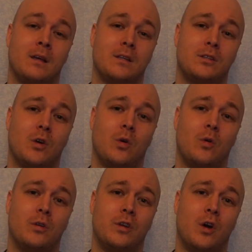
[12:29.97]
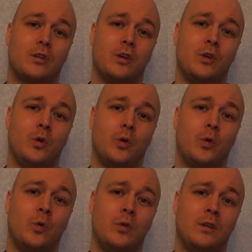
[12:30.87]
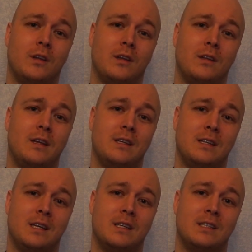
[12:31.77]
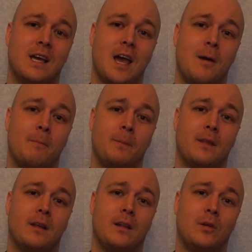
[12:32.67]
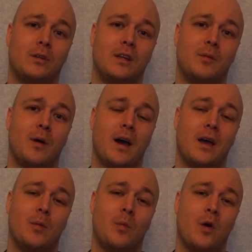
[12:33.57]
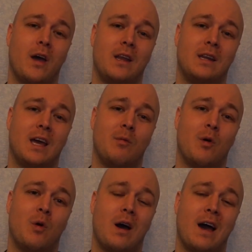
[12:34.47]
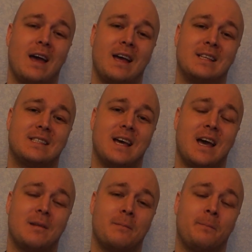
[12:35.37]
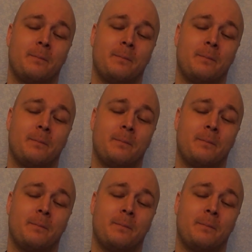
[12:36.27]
So Dr. Yu Kun, this is his name, looked at my brain MRI and said